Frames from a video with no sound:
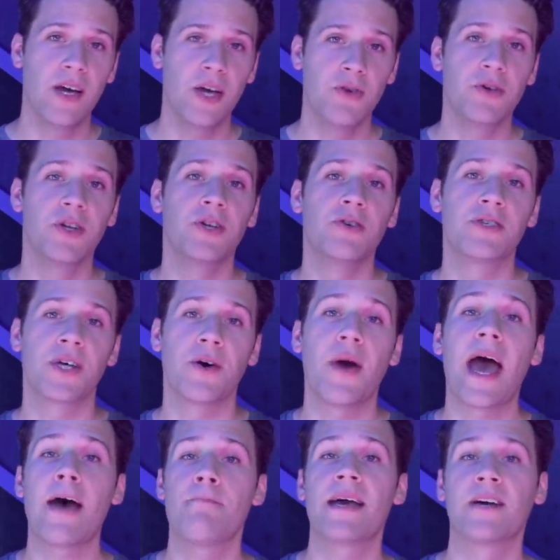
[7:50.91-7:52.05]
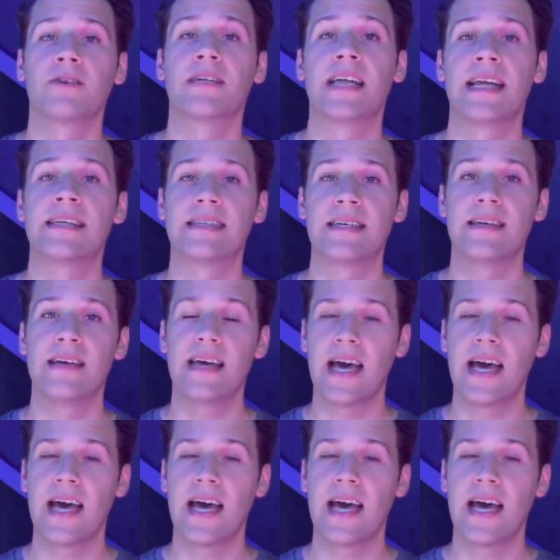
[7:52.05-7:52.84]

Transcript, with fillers: you can do so at bageldenizen